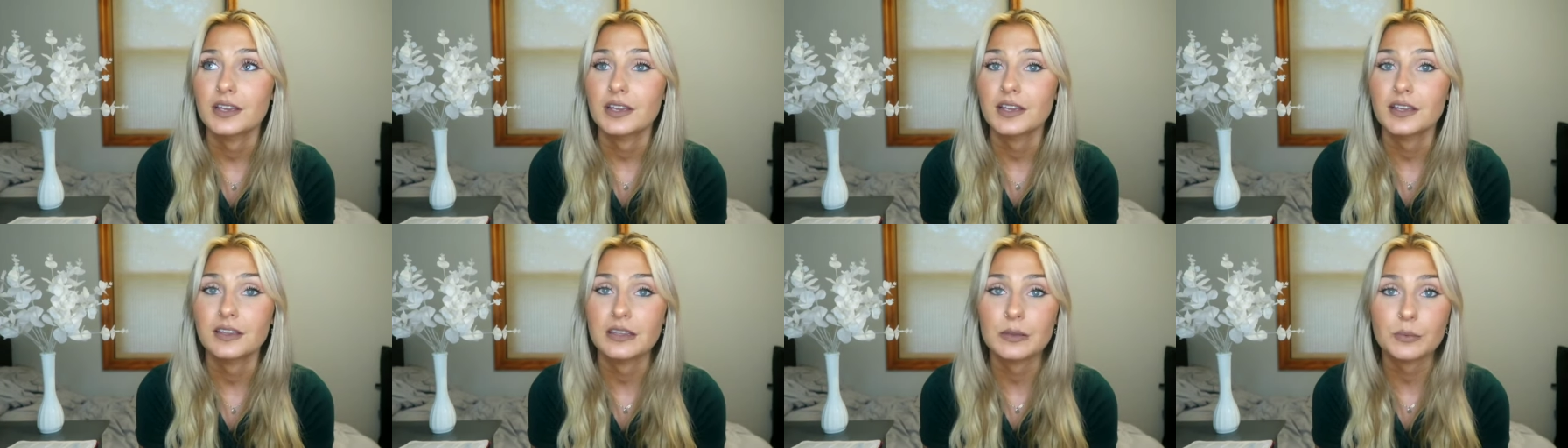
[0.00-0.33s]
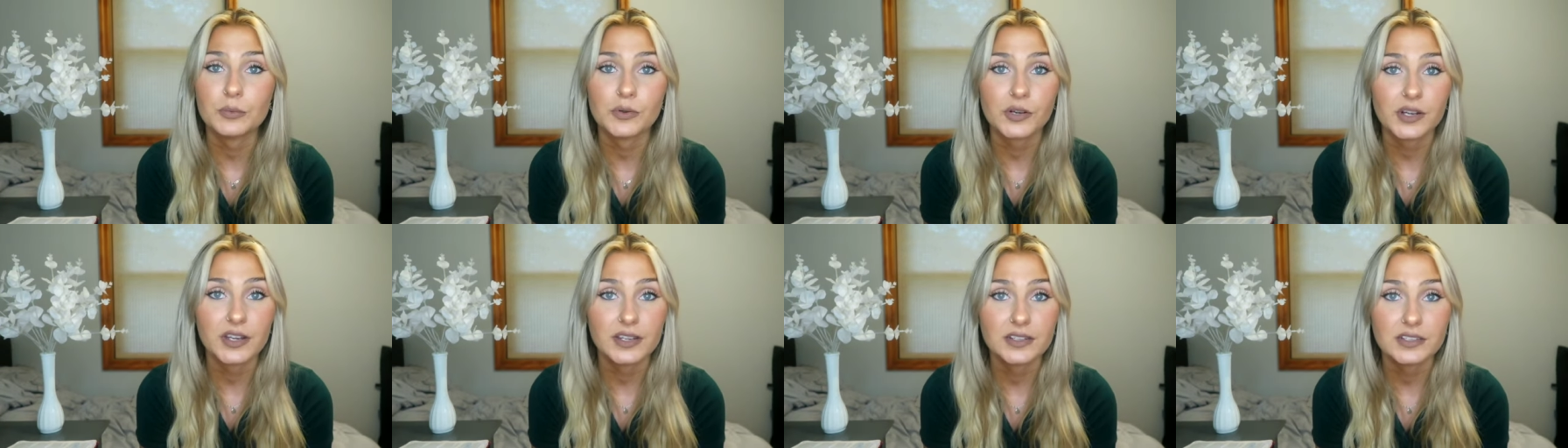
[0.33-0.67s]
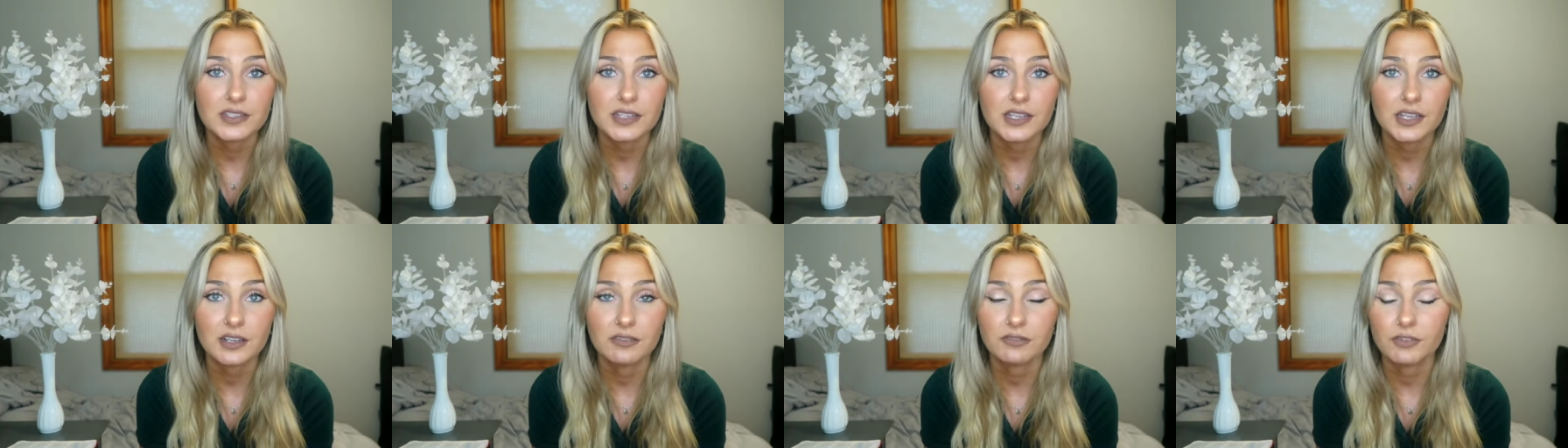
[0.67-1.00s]
in the
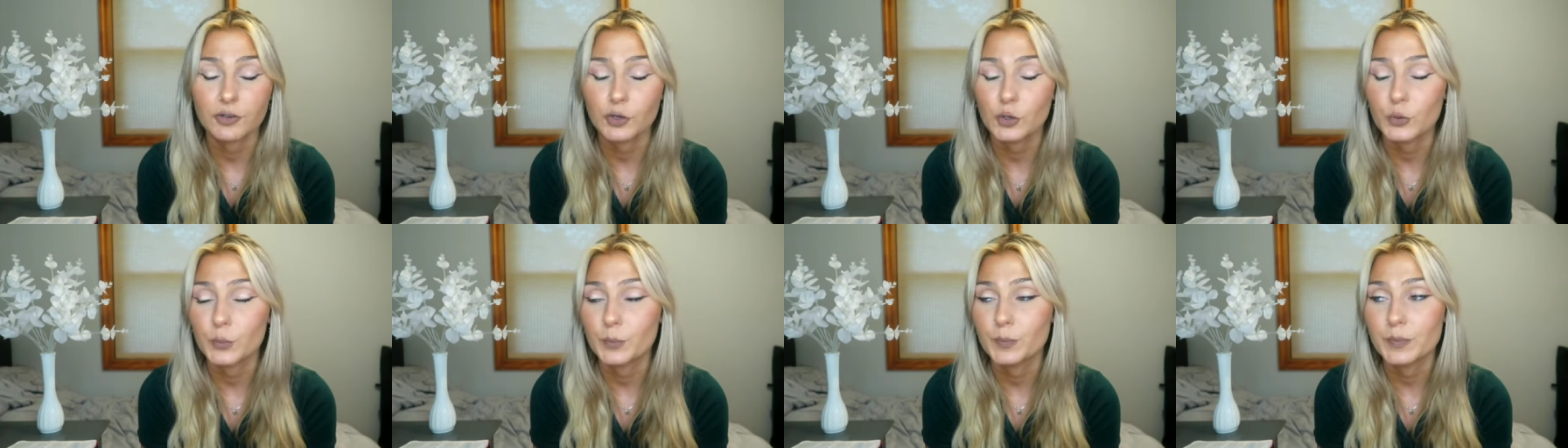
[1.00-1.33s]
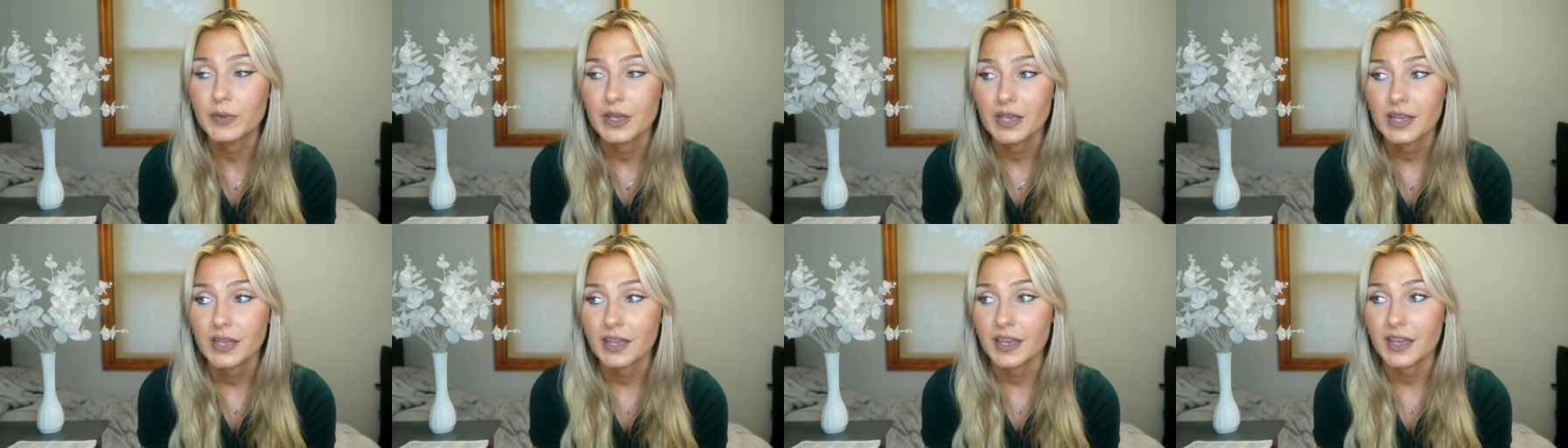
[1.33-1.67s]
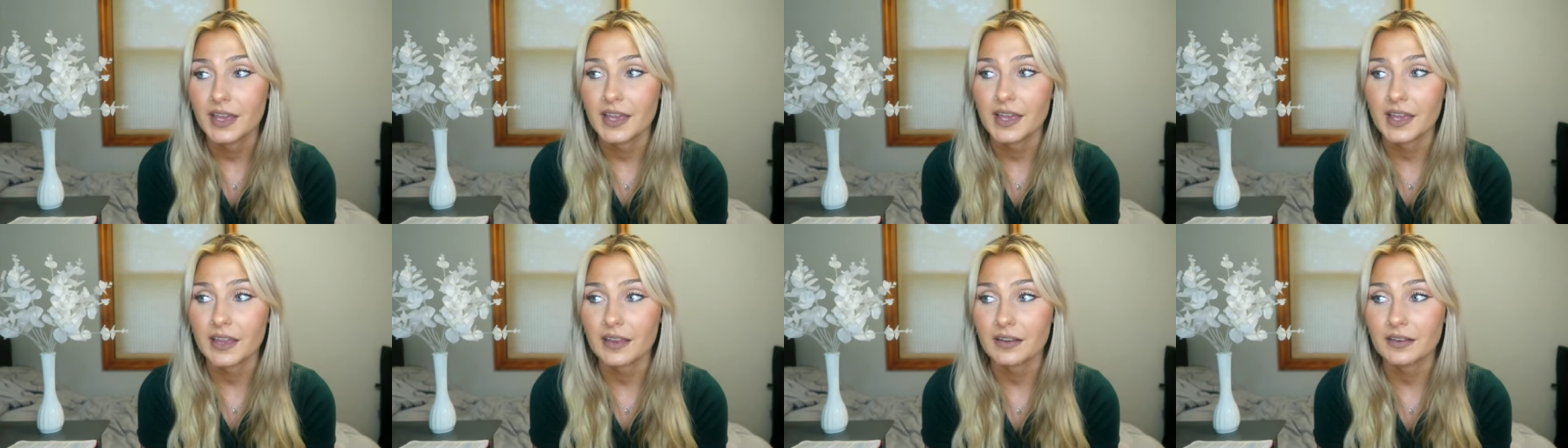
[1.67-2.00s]
preteen room
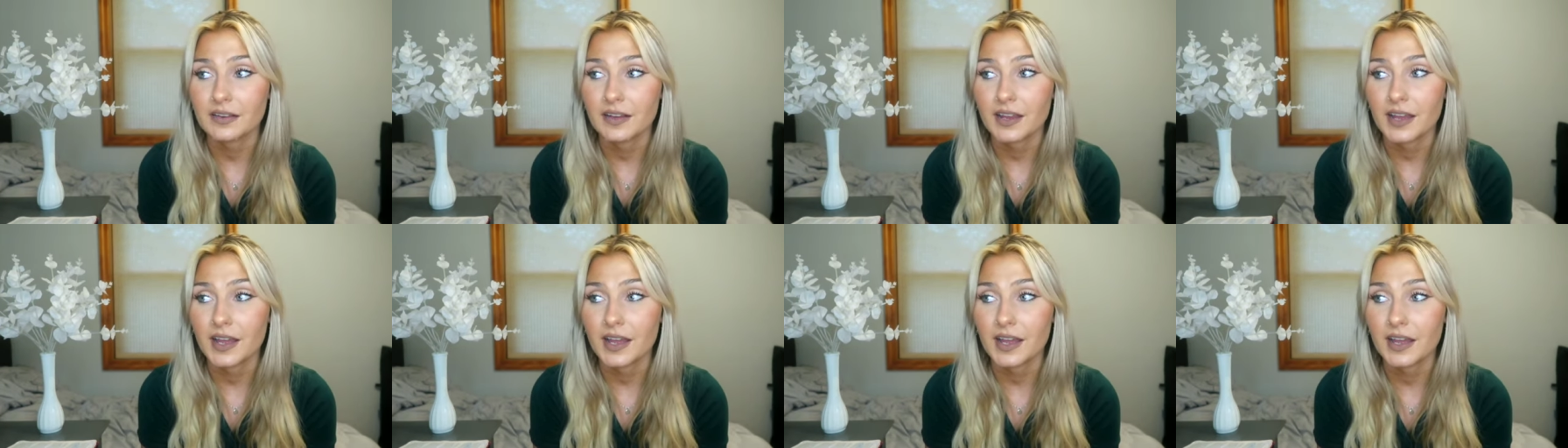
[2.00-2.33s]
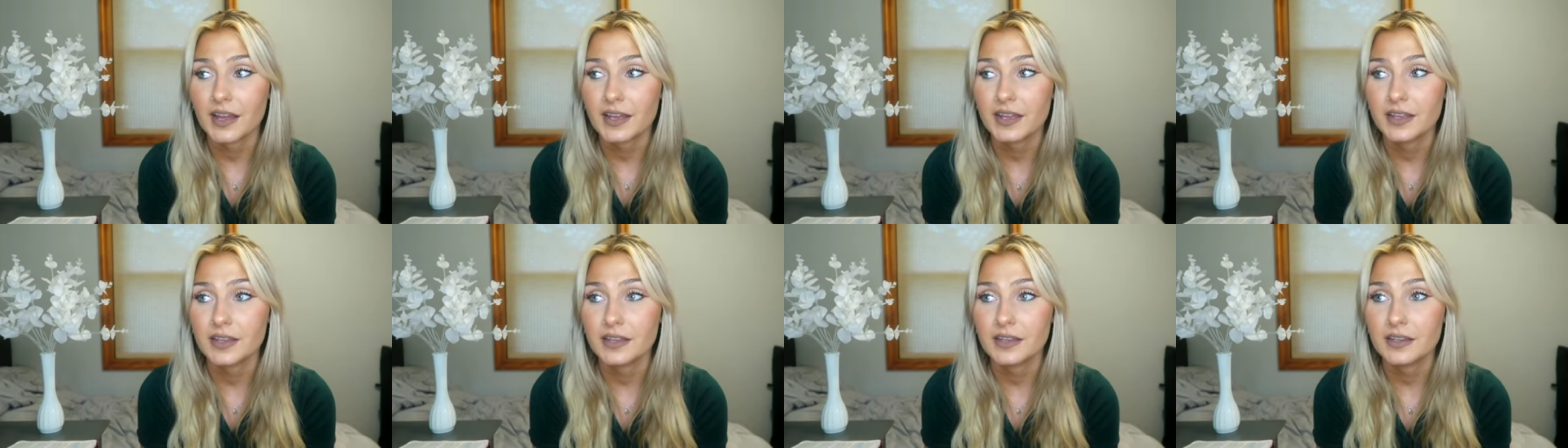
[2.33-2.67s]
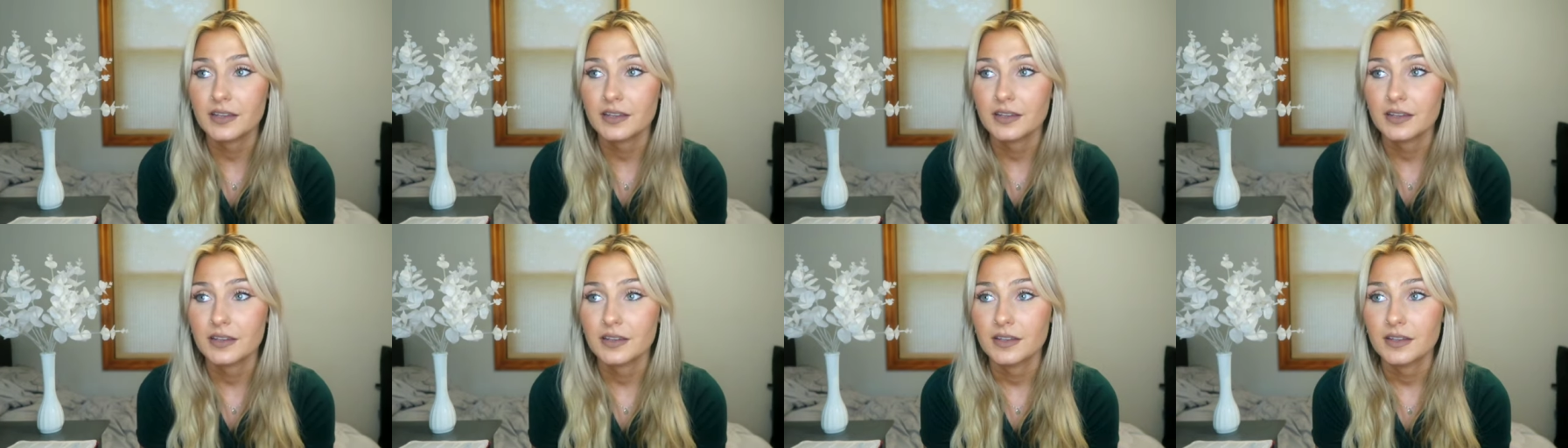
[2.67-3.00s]
and
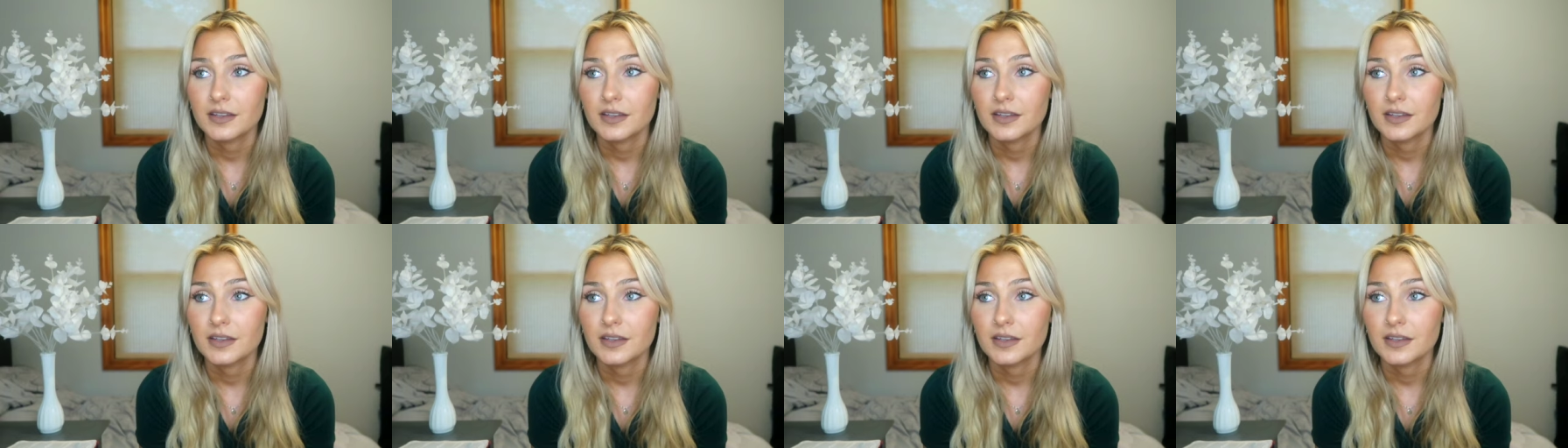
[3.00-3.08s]
I